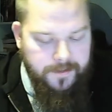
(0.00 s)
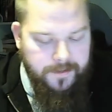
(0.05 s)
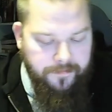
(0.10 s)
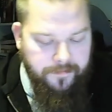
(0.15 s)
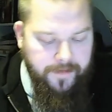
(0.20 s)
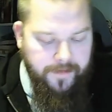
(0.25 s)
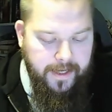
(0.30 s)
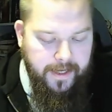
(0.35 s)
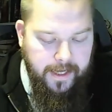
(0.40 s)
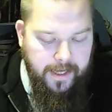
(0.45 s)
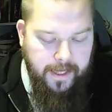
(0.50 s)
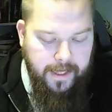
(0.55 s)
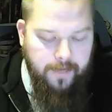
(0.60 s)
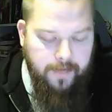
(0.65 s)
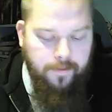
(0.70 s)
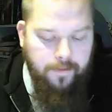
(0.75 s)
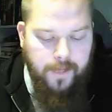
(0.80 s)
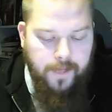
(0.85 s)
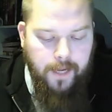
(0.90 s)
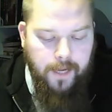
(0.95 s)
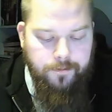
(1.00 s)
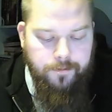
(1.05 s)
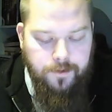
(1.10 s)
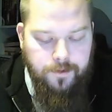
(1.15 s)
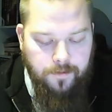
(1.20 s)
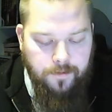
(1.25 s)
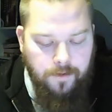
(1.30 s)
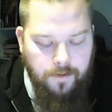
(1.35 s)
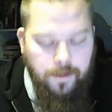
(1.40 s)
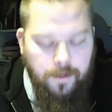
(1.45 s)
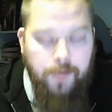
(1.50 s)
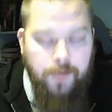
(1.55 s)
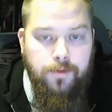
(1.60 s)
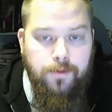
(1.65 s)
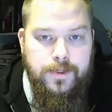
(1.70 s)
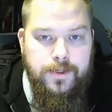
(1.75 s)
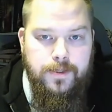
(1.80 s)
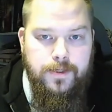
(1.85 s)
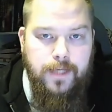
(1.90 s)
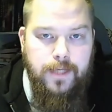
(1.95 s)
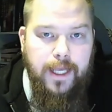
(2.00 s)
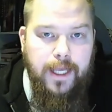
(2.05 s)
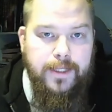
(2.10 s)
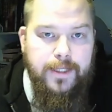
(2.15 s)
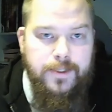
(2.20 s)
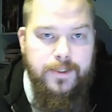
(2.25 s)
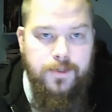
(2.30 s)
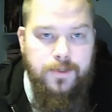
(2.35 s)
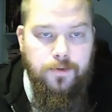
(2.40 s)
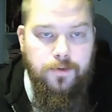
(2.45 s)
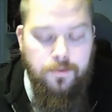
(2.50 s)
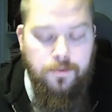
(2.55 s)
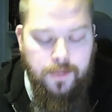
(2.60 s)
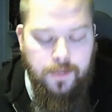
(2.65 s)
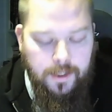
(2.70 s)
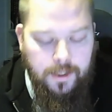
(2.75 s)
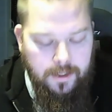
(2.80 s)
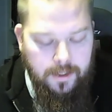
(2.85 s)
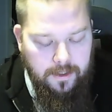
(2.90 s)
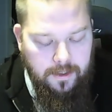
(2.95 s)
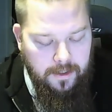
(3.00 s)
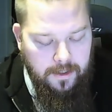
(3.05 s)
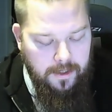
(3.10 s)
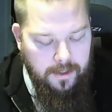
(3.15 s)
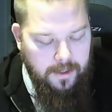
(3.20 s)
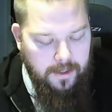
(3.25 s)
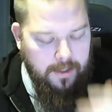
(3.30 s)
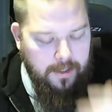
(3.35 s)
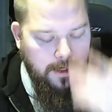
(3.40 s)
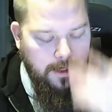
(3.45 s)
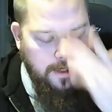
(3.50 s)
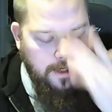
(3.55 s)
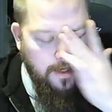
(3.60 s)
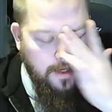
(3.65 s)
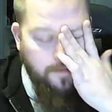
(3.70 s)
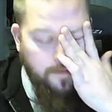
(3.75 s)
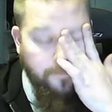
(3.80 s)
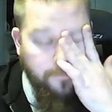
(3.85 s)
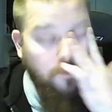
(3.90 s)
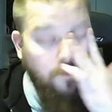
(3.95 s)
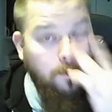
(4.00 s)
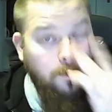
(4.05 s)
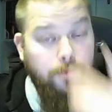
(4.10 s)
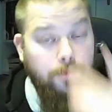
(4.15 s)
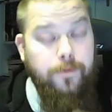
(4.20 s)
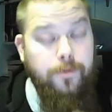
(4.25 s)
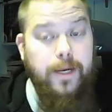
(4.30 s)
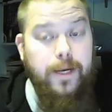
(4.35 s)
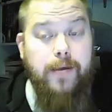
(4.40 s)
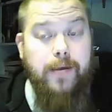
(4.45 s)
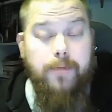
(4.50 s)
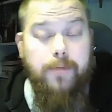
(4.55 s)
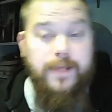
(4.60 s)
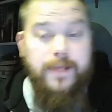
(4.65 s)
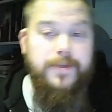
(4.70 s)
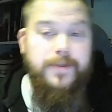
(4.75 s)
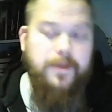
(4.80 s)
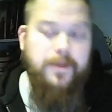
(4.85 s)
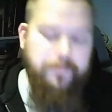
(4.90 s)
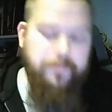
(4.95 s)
fit in the Capture of the Grey Wizard into the Fall of the Necromancer